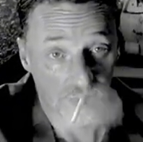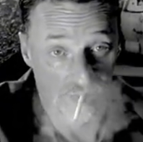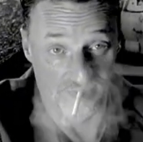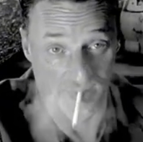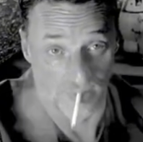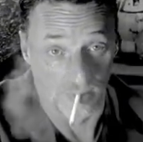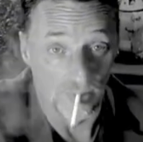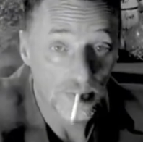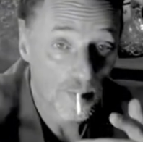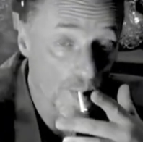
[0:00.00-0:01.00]
the
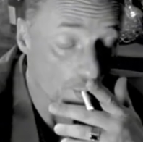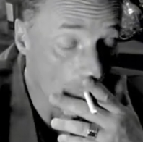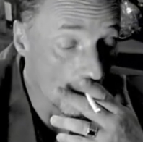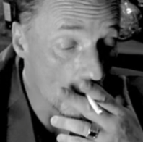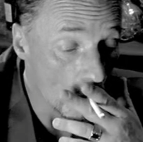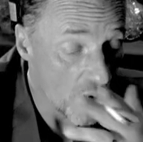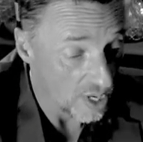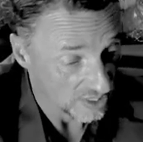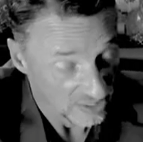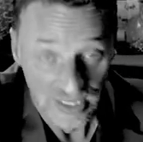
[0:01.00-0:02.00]
vehicle.
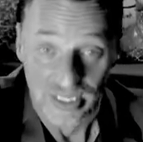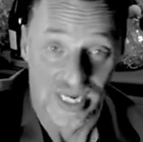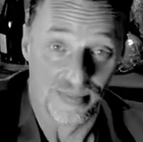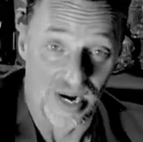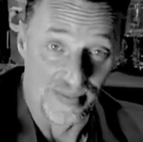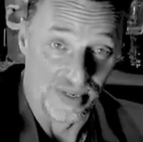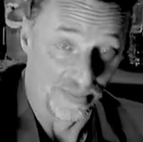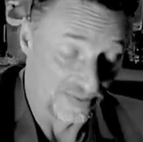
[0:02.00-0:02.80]
It might be a